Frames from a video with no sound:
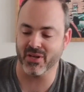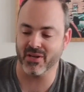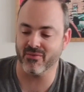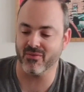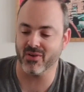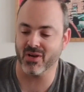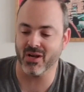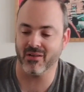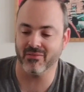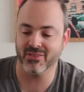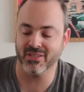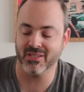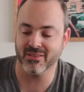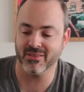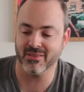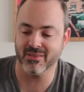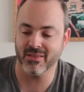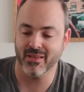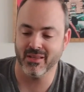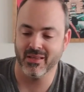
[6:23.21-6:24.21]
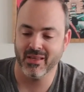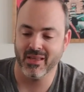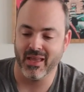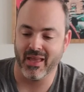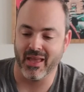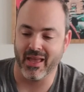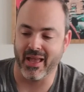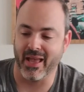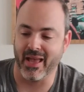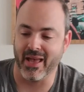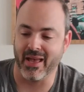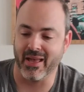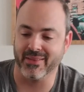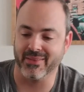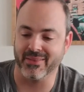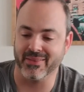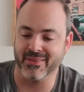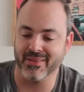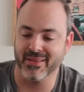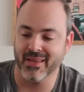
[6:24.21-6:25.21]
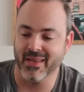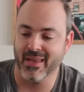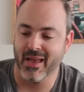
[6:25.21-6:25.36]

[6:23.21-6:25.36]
involved in, and